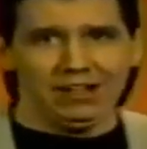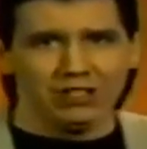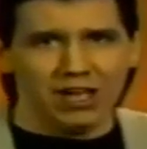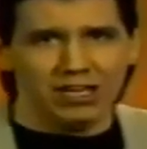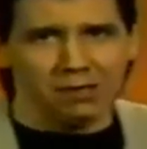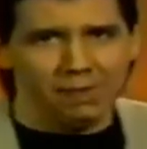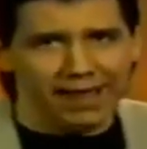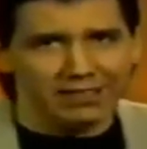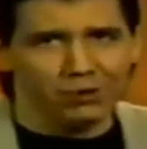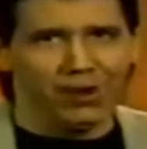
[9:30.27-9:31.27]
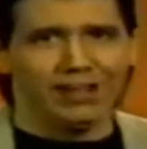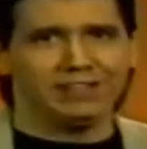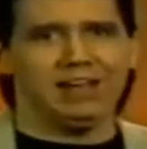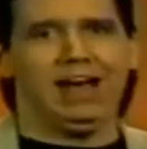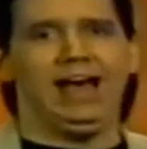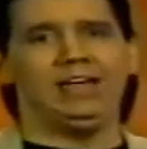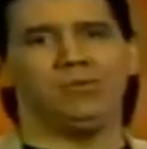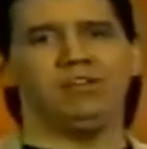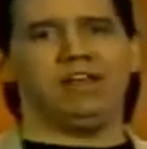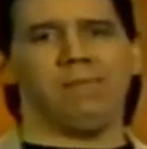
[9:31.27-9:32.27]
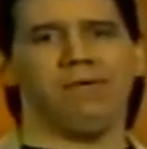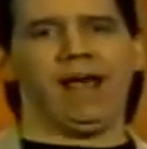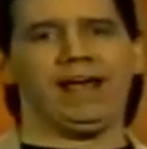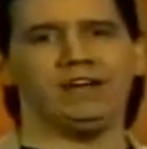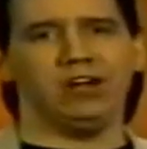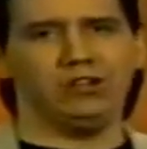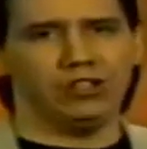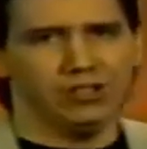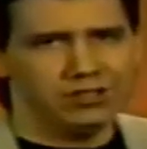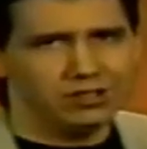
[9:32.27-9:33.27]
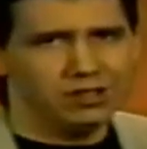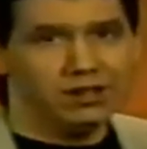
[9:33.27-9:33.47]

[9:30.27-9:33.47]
let's take you back to ringside with the braggadocious,